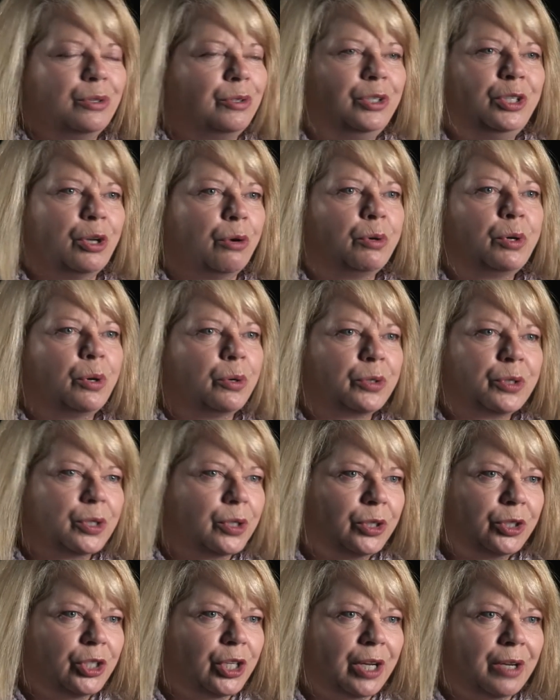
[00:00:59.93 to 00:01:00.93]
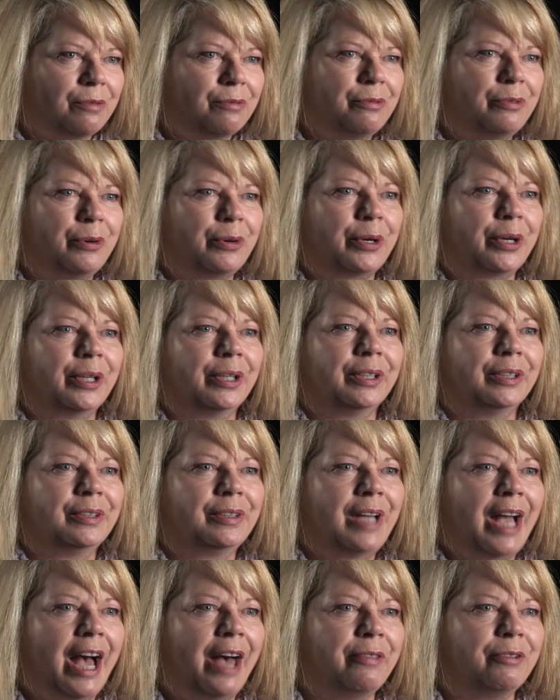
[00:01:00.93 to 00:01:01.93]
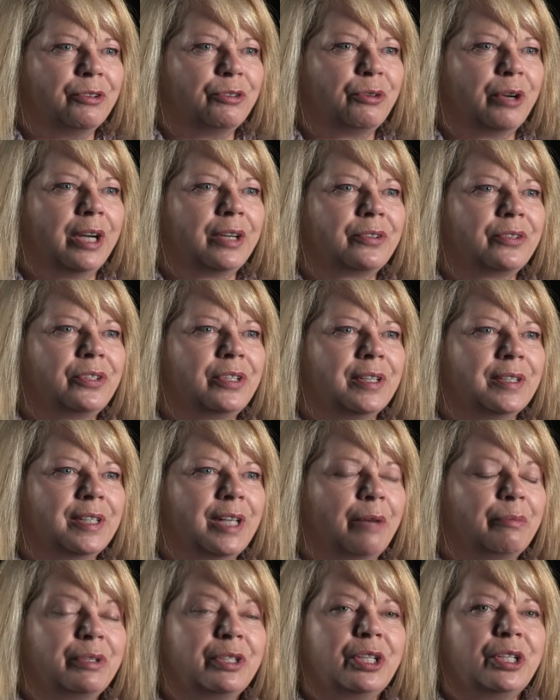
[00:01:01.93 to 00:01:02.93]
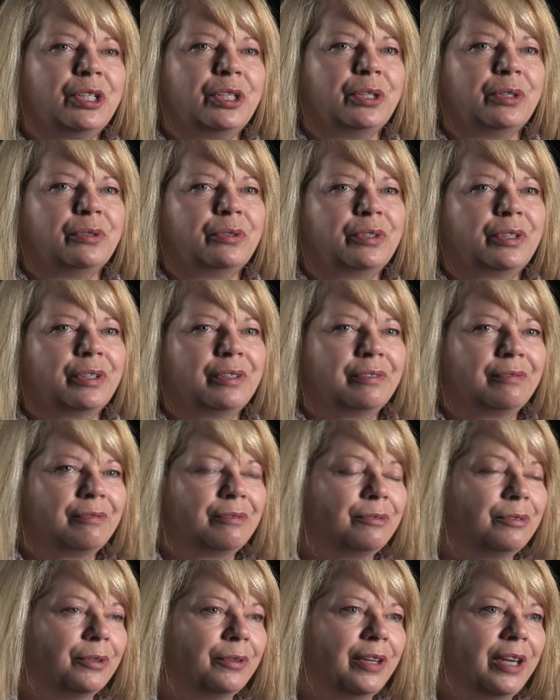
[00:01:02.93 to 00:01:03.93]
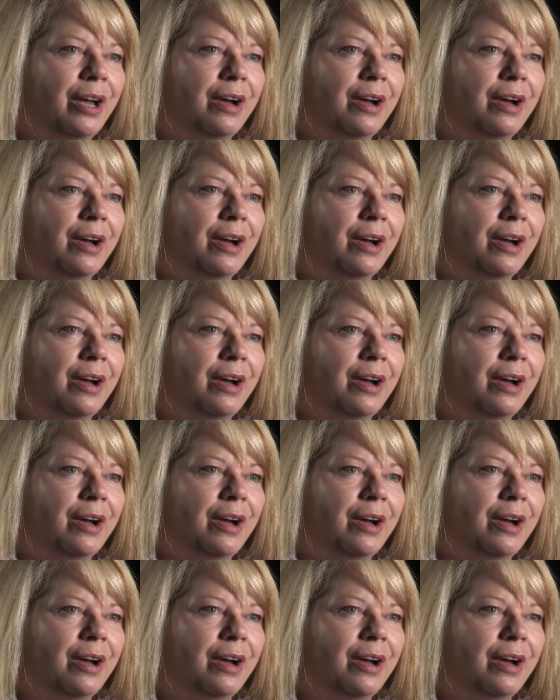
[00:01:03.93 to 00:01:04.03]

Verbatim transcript: don't go searching for other drugs to substitute, for the